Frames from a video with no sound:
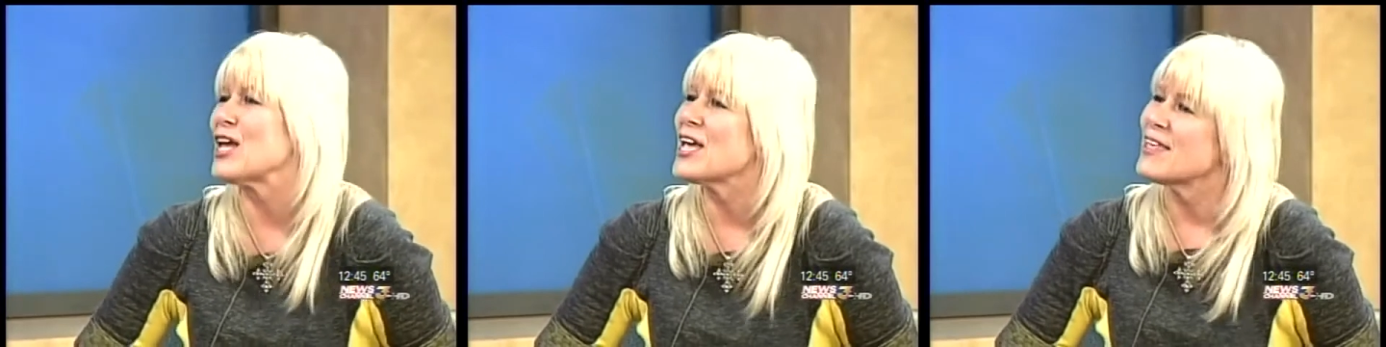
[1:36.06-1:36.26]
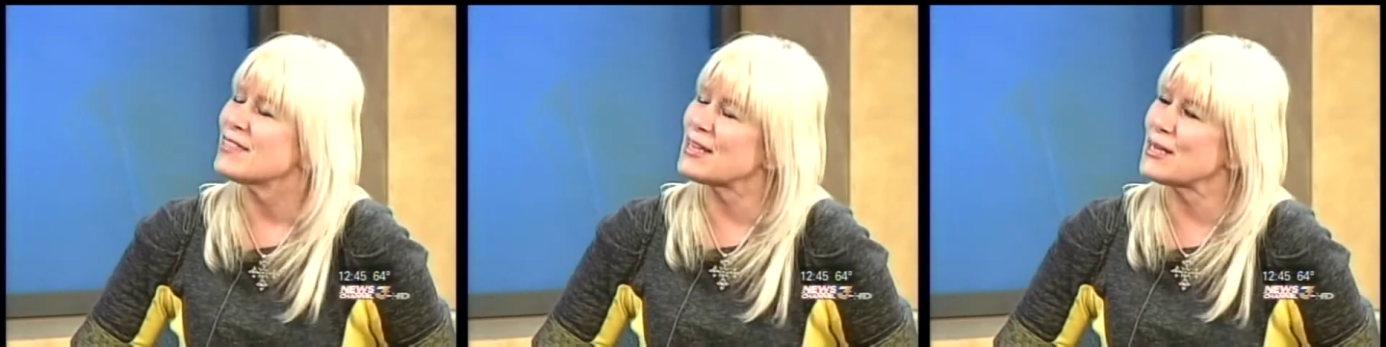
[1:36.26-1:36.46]

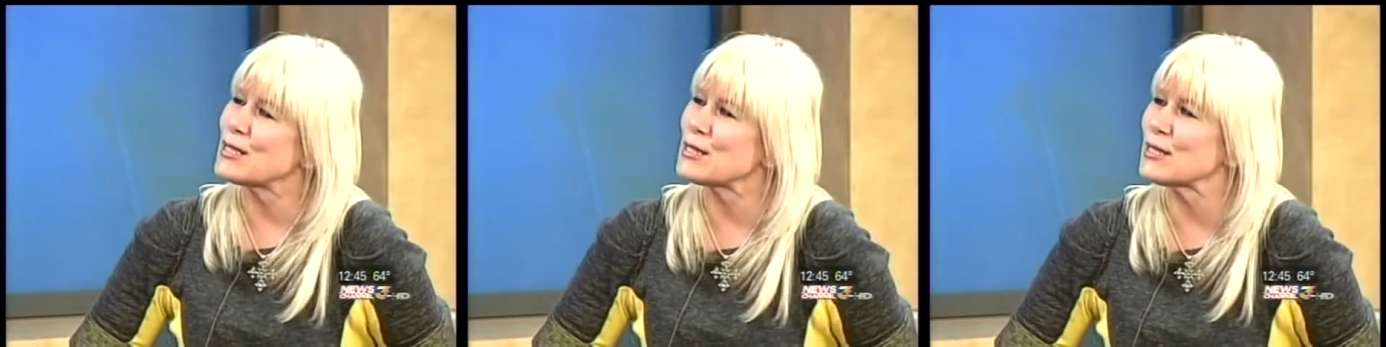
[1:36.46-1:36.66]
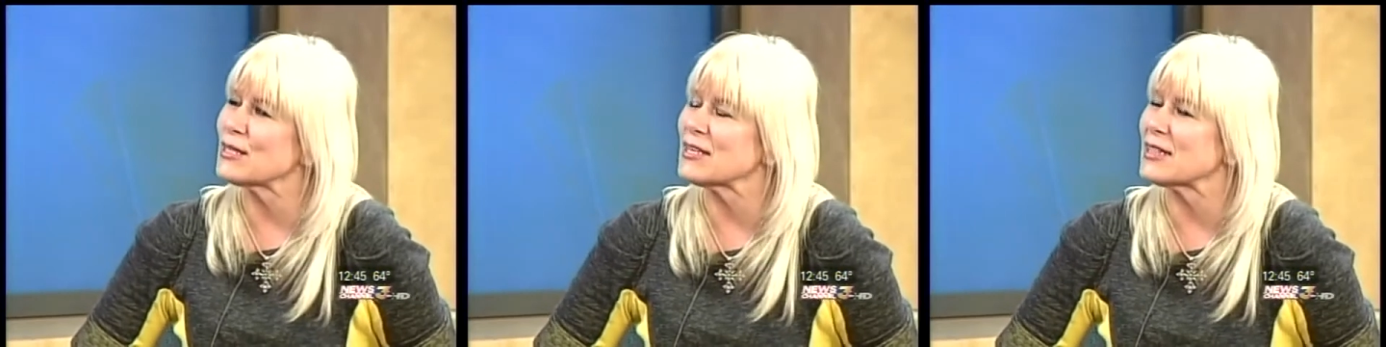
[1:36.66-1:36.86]
that
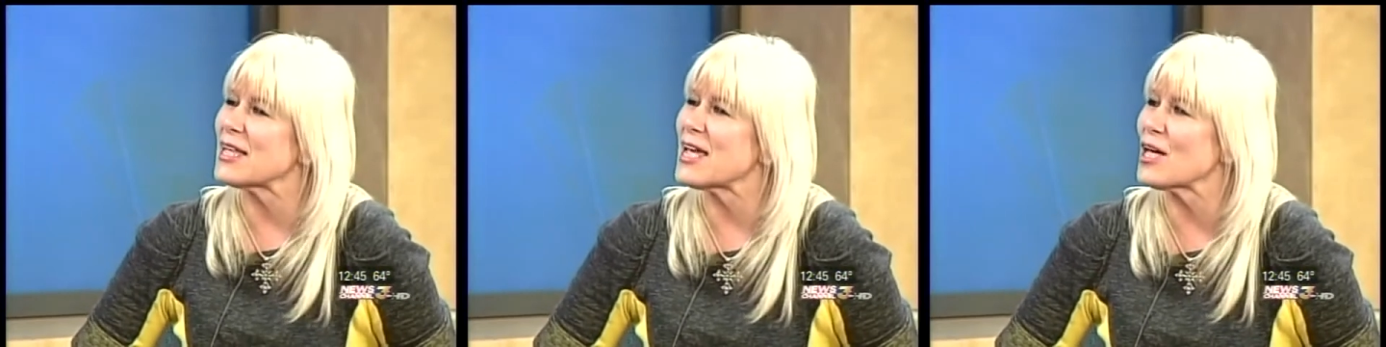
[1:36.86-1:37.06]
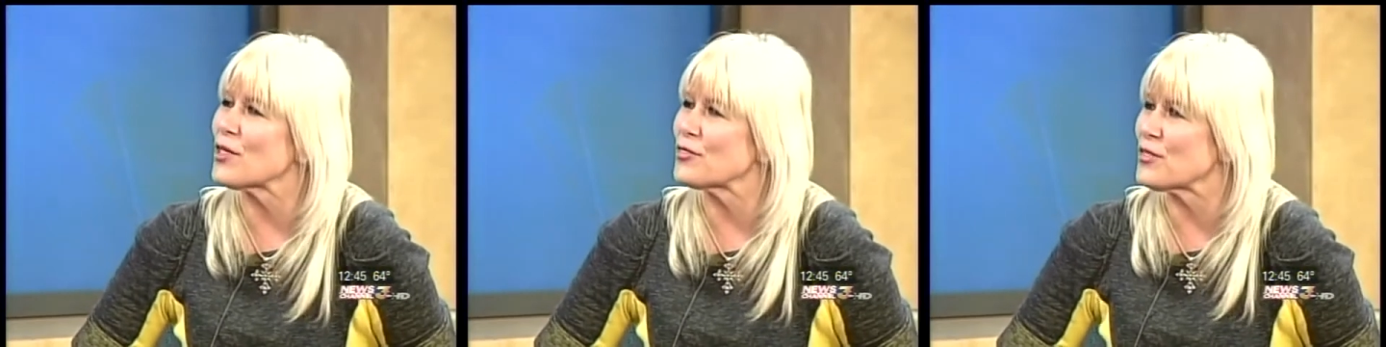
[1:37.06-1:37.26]
is a little
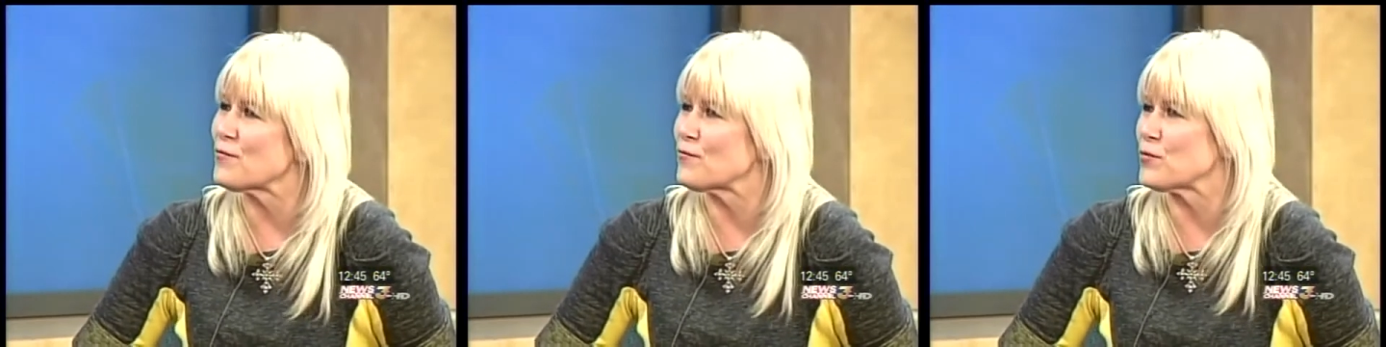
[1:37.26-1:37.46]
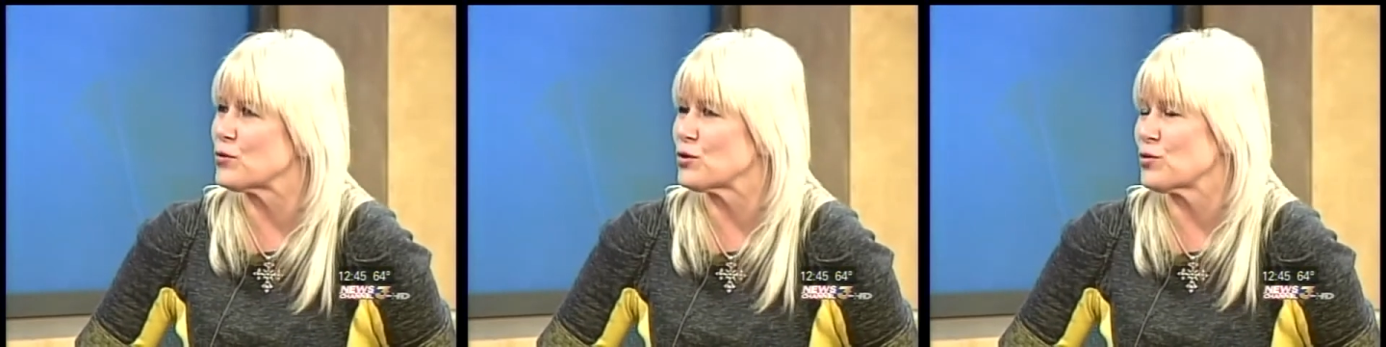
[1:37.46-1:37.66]
healthy
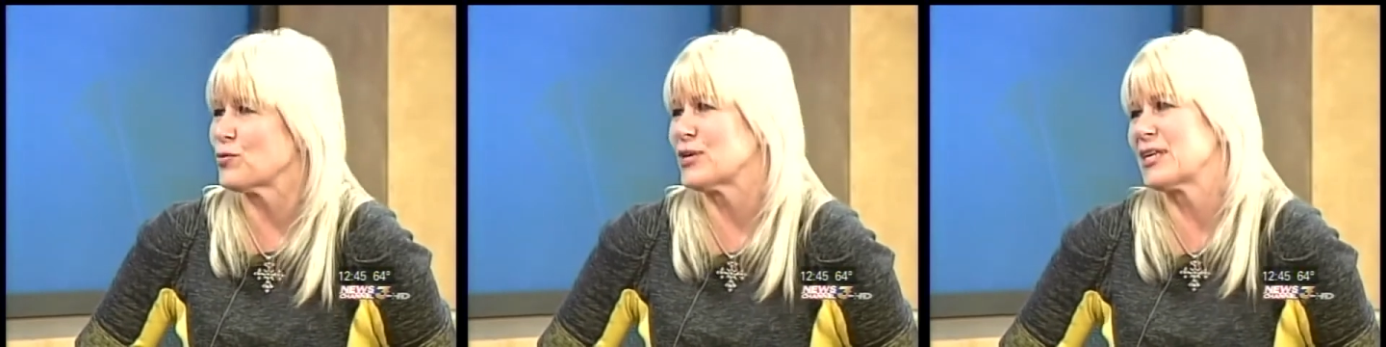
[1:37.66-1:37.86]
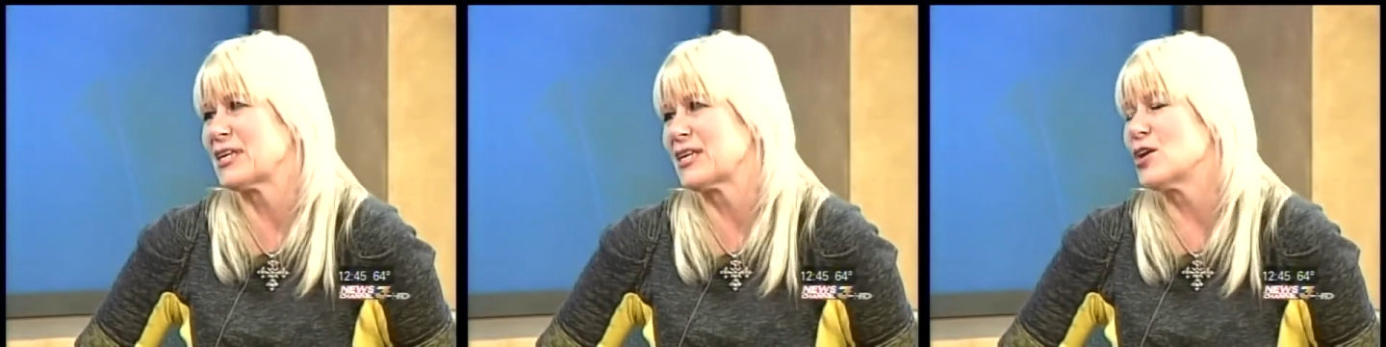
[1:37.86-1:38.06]
food
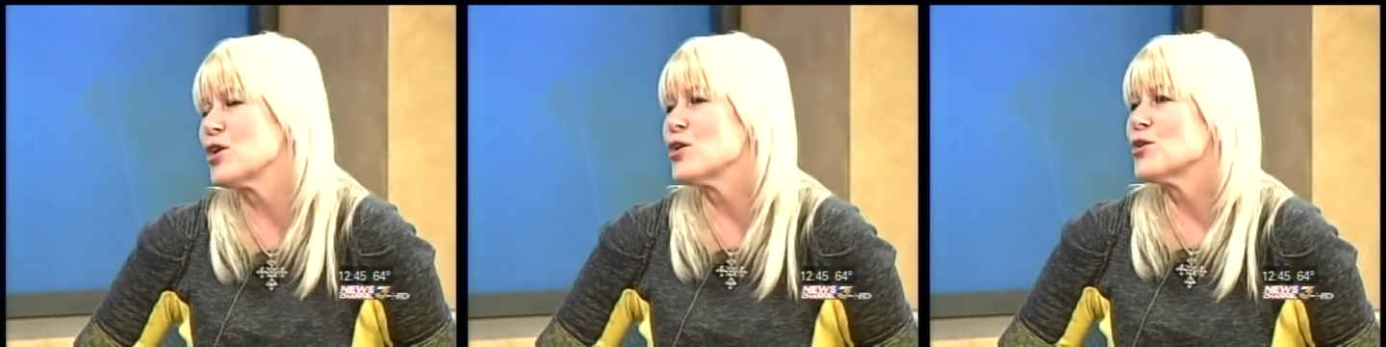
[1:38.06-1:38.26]
queen